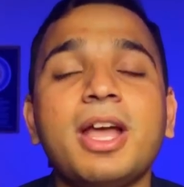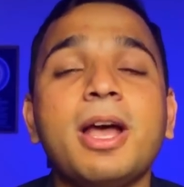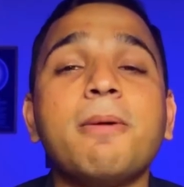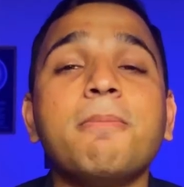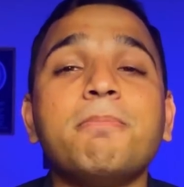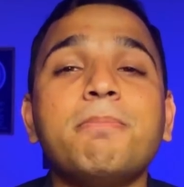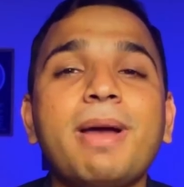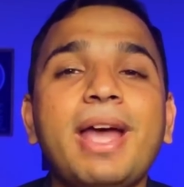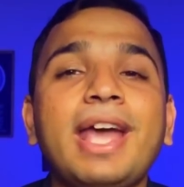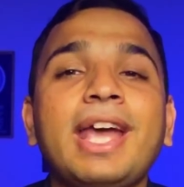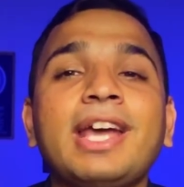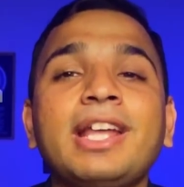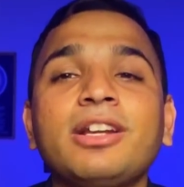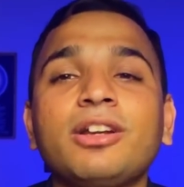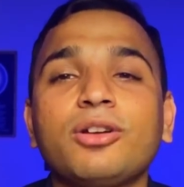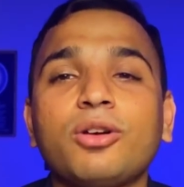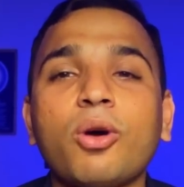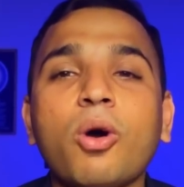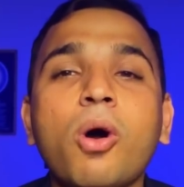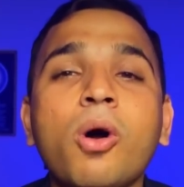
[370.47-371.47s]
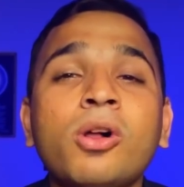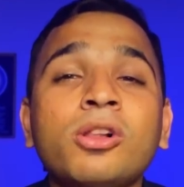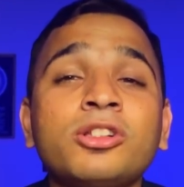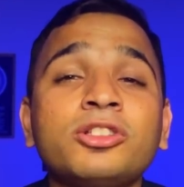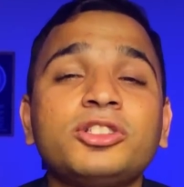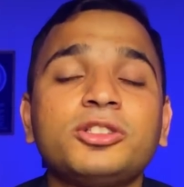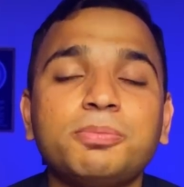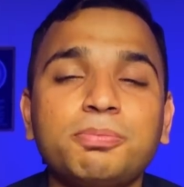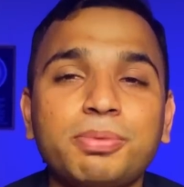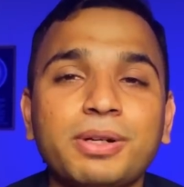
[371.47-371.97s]
Bear call
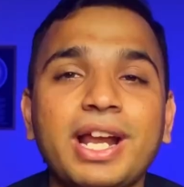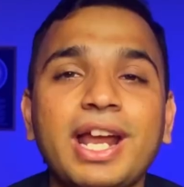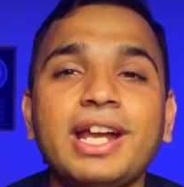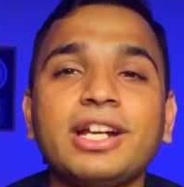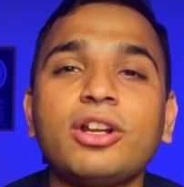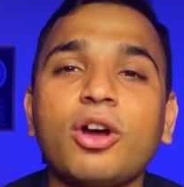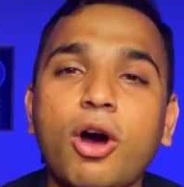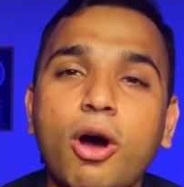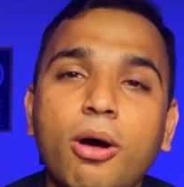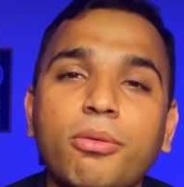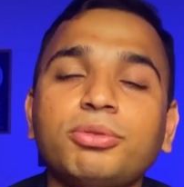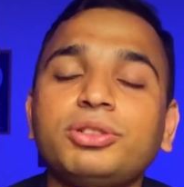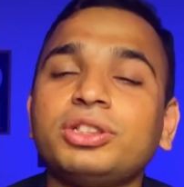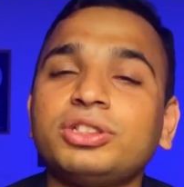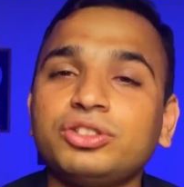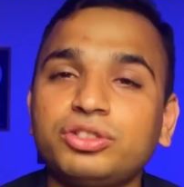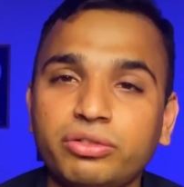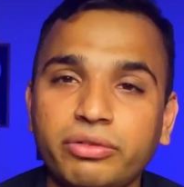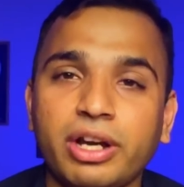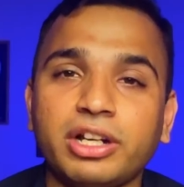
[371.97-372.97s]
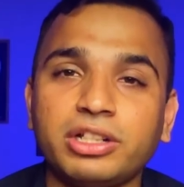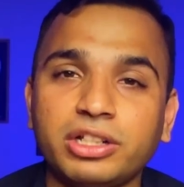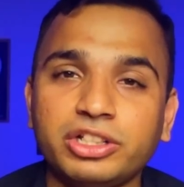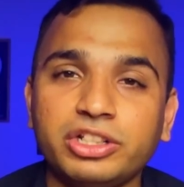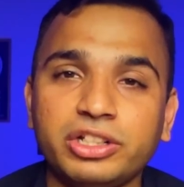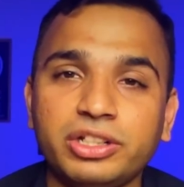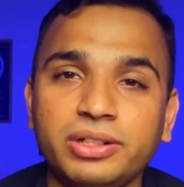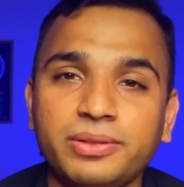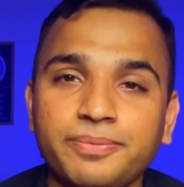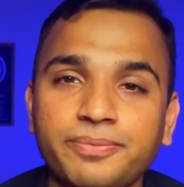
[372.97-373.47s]
spread option strategy.